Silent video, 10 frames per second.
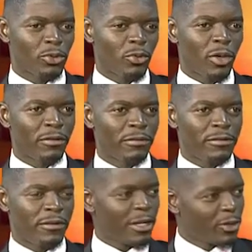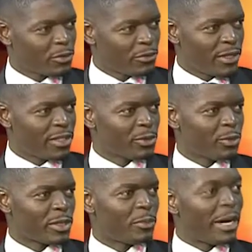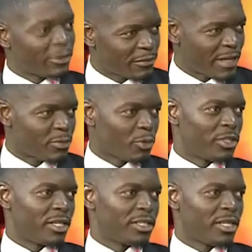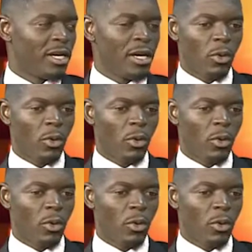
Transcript: to one of his very close friends who was part of that project. Right.